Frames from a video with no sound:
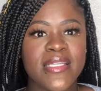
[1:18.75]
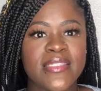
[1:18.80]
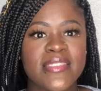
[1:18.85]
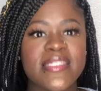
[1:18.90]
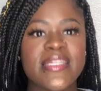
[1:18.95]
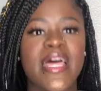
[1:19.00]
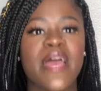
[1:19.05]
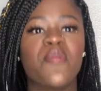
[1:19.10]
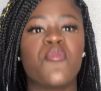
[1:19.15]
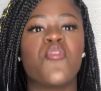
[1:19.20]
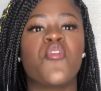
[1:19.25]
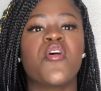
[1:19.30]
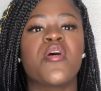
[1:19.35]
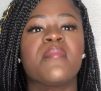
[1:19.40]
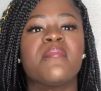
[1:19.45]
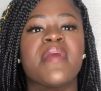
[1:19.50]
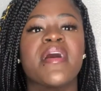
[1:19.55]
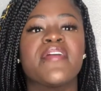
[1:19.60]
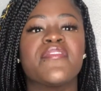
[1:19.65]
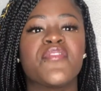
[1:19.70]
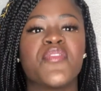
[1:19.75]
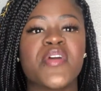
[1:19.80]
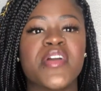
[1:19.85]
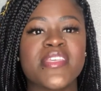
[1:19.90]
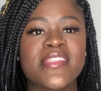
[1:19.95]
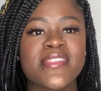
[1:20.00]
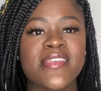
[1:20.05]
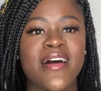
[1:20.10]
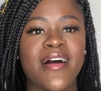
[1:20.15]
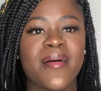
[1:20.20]
Did I warm my
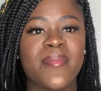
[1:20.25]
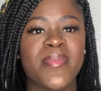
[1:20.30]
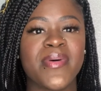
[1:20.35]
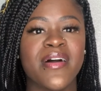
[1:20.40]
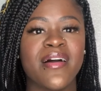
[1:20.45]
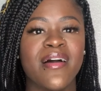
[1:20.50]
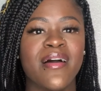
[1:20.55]
voice up?